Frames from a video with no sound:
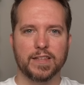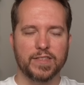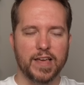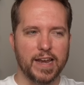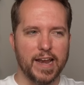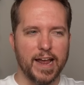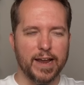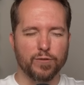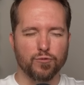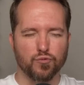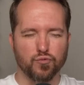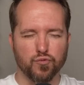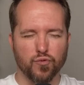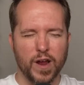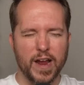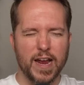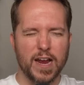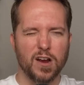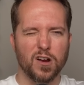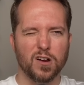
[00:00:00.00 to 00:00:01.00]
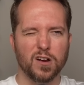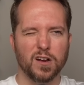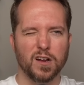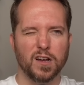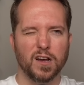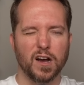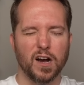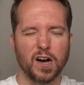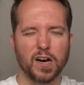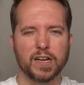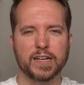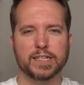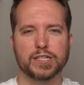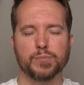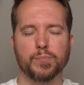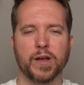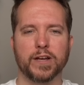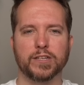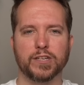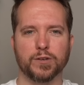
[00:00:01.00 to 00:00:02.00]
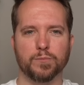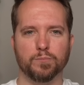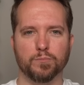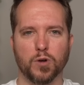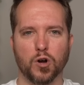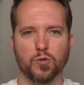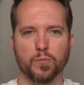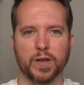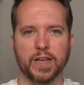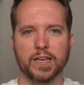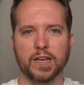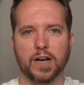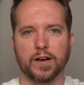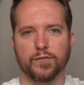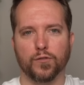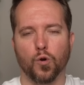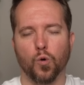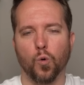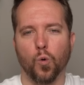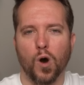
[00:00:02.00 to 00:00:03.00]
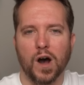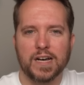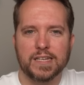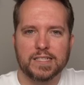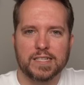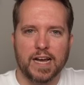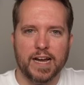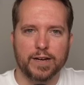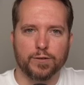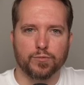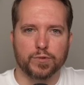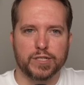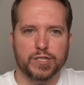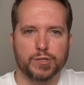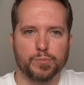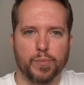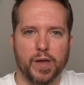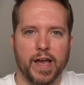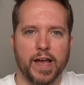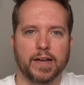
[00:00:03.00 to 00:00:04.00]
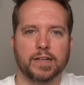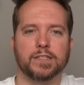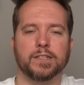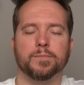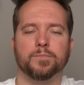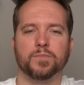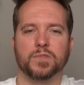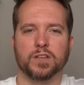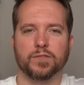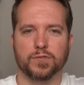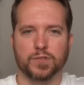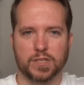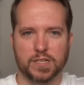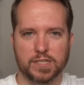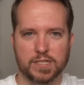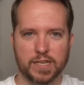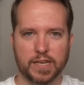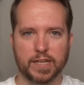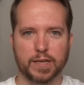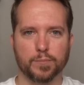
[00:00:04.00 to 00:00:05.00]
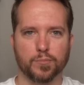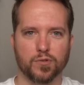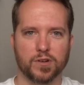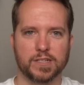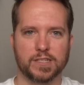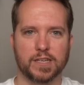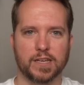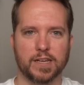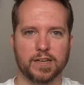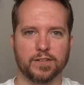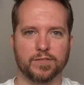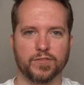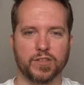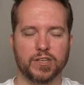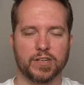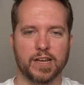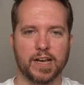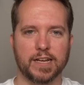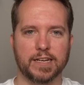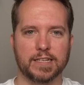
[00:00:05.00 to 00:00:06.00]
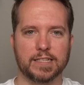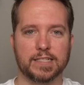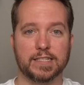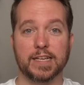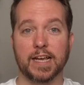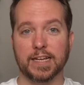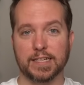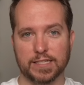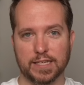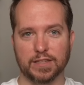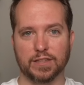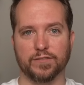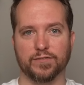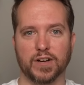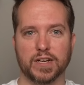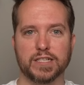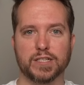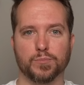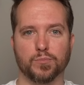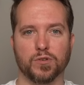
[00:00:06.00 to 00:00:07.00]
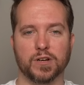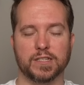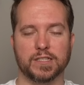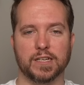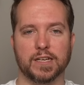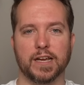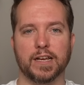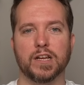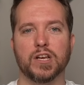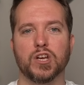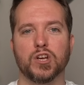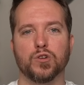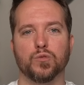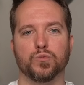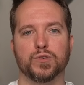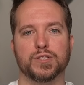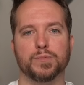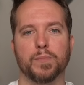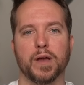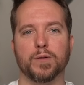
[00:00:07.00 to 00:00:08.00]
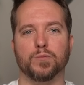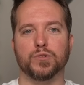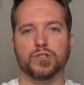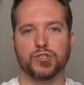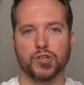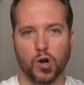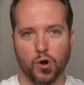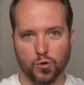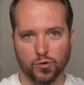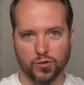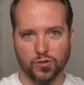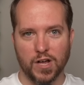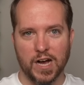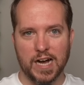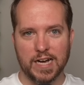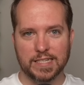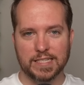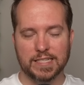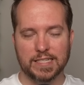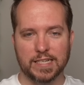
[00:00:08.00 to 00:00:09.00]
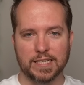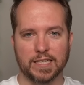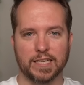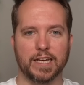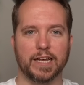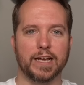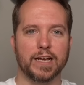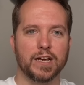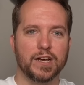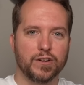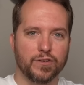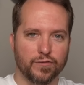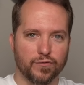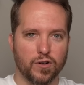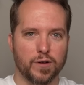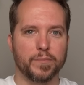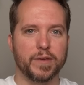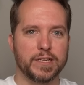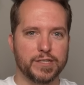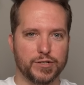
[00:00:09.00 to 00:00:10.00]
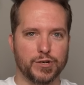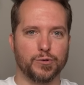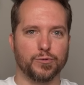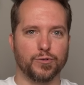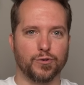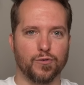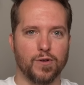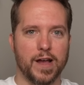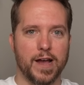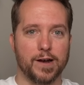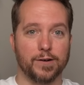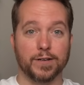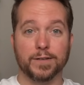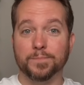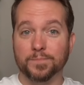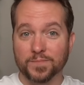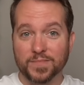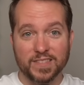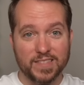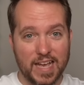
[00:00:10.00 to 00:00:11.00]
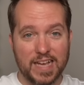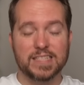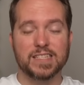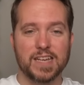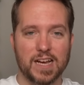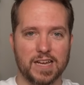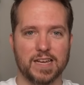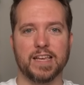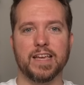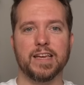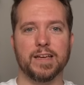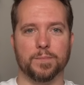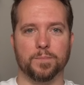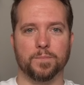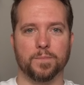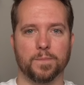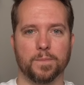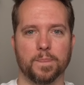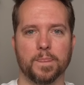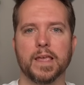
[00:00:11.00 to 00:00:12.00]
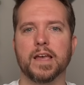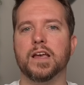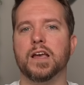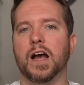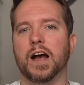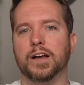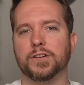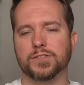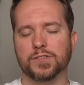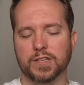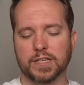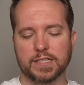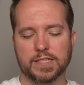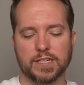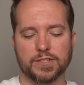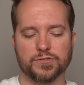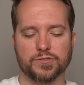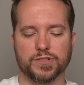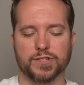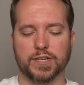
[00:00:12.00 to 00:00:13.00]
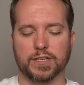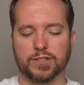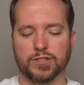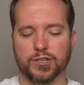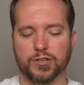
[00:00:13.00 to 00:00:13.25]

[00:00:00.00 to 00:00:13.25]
That a rare, unexpected moment of quasi respect for the sitting president of the United States and the vice president was met with total hostility from his own crowd. That's on him. I also think it's interesting,